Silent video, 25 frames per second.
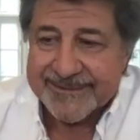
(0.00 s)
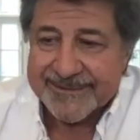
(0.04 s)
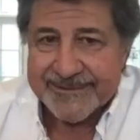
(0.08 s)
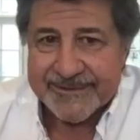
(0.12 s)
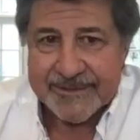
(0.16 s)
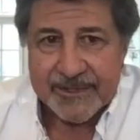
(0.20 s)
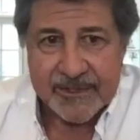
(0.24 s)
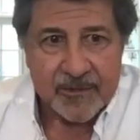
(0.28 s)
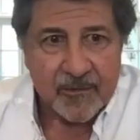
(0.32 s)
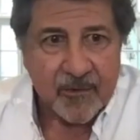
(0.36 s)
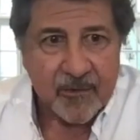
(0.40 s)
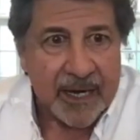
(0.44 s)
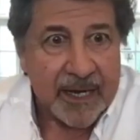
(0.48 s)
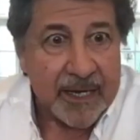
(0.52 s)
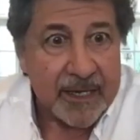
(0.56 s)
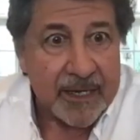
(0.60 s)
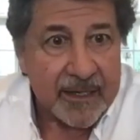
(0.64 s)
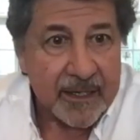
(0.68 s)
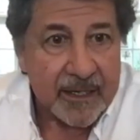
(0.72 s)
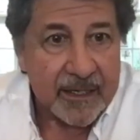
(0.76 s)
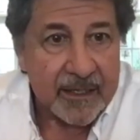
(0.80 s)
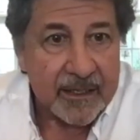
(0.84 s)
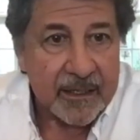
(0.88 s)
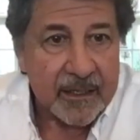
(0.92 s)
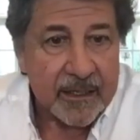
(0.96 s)
good
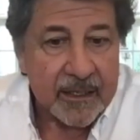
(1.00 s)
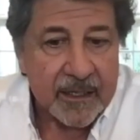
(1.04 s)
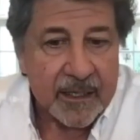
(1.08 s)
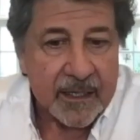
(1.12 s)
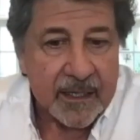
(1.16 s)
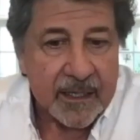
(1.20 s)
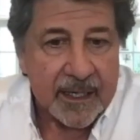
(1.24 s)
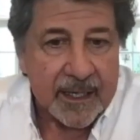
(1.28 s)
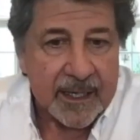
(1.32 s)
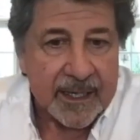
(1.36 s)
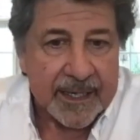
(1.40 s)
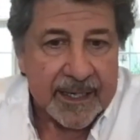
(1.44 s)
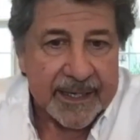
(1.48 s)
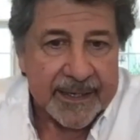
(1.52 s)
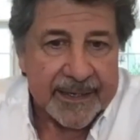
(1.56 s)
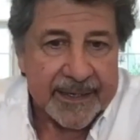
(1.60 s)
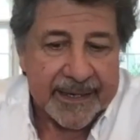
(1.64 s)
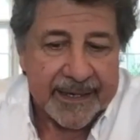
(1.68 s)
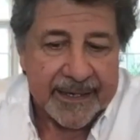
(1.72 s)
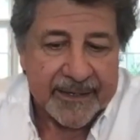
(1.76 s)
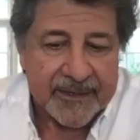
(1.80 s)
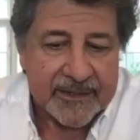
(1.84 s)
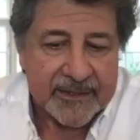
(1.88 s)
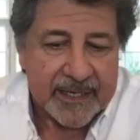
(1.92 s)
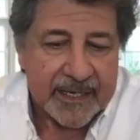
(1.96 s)
writing,
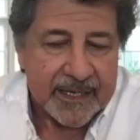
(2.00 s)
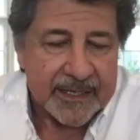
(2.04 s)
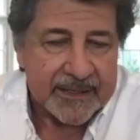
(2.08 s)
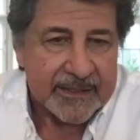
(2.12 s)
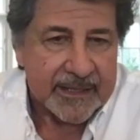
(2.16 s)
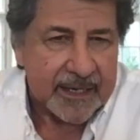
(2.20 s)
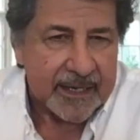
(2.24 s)
it kind